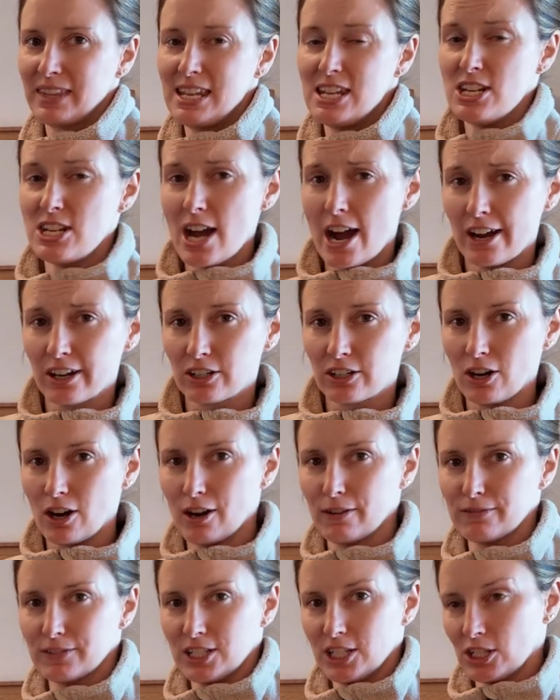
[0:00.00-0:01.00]

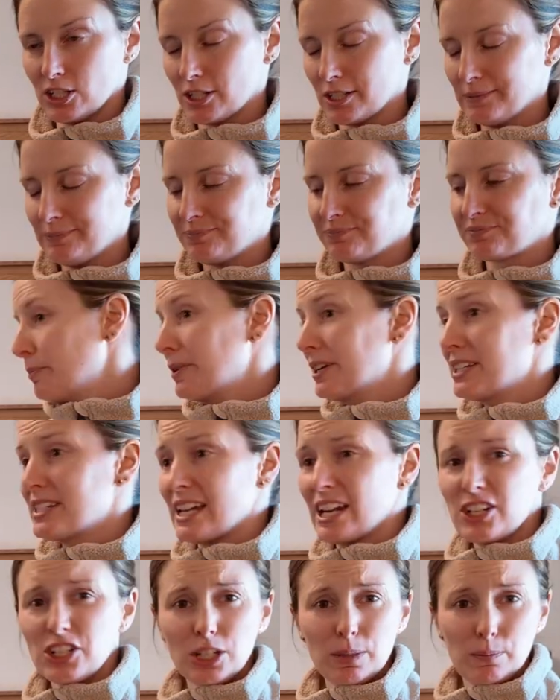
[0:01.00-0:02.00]
knockoff gear, but it's
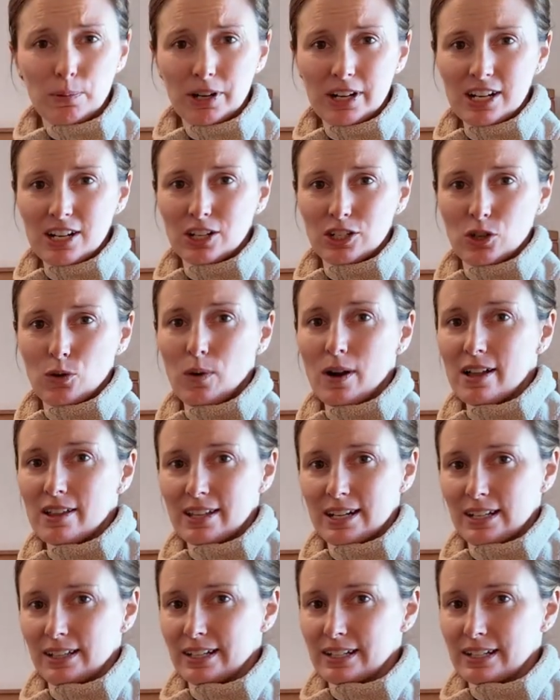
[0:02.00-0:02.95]
actually pretty good quality.